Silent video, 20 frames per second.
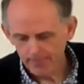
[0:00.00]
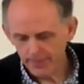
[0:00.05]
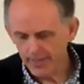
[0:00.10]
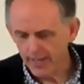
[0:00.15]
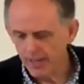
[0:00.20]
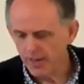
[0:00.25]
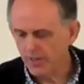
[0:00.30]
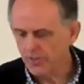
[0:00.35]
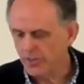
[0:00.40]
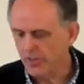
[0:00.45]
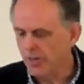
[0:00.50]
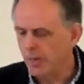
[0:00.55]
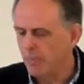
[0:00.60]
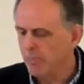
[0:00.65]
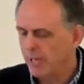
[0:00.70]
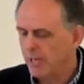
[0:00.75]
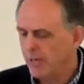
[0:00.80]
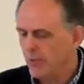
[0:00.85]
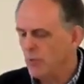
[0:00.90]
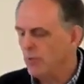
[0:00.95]
That is an
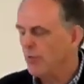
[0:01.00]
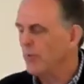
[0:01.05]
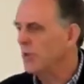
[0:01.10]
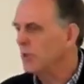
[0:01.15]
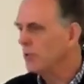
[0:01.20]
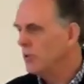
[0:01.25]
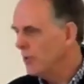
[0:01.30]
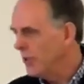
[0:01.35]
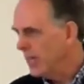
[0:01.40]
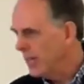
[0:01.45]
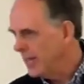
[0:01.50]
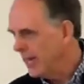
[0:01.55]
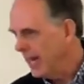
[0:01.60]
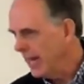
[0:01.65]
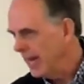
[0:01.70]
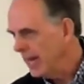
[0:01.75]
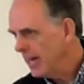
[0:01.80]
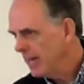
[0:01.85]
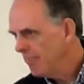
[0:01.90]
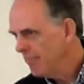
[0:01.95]
appeal for
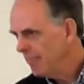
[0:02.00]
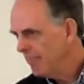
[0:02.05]
unity